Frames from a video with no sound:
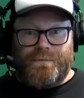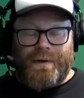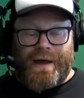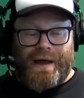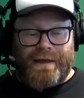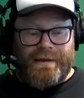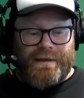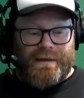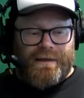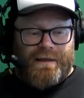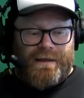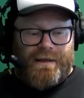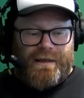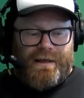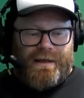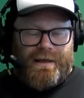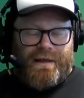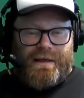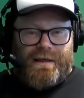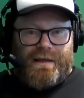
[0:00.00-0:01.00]
but
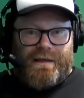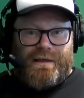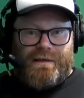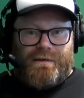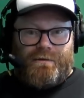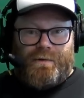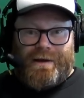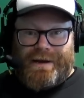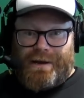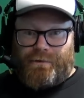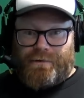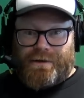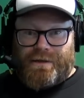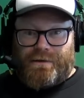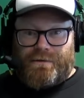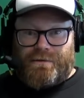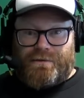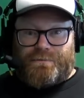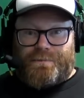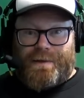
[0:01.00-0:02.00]
when
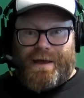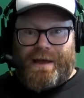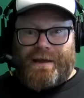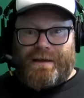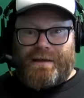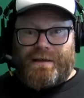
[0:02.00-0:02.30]
LDU's back,